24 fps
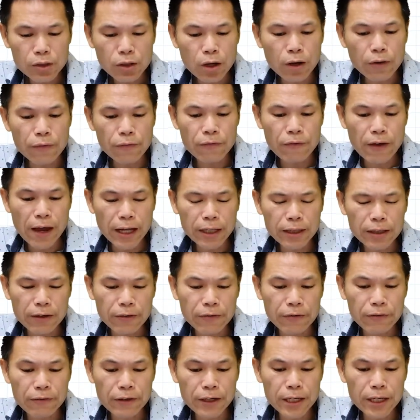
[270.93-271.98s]
dot
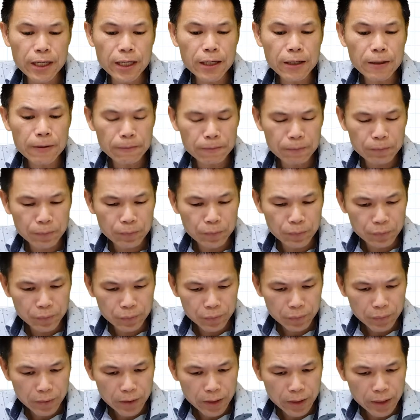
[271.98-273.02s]
vector v
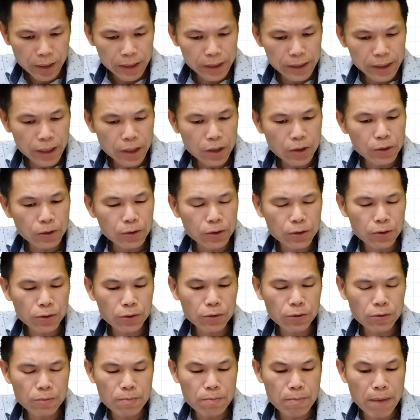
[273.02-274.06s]
is equal
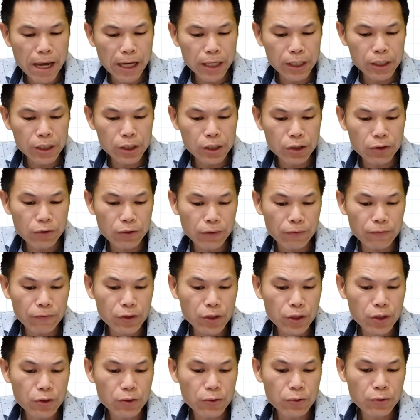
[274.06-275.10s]
to magnitude of
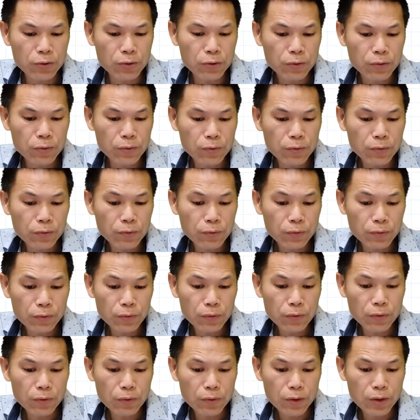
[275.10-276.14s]
u
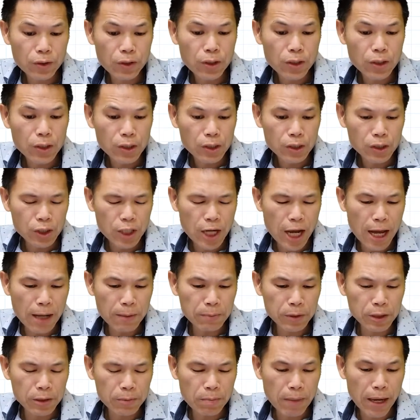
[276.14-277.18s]

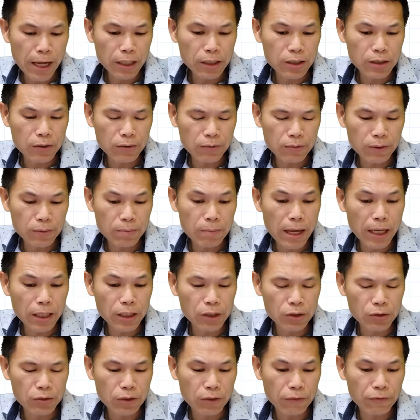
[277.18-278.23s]
times
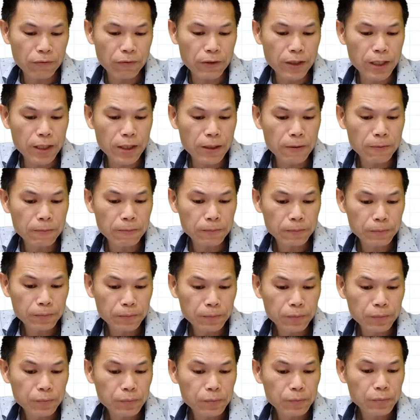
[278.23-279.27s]
magnitude of v
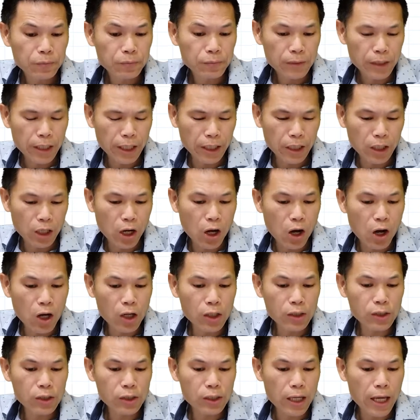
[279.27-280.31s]
and
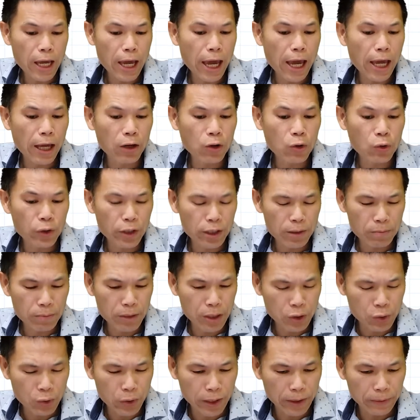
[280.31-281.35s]
cos angle in
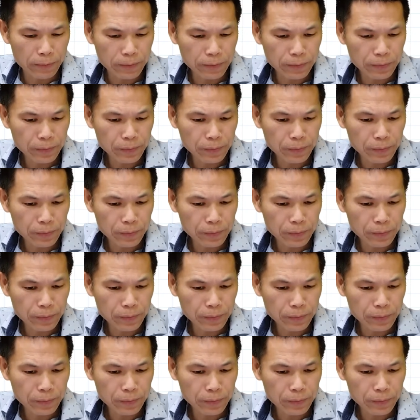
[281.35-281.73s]
between,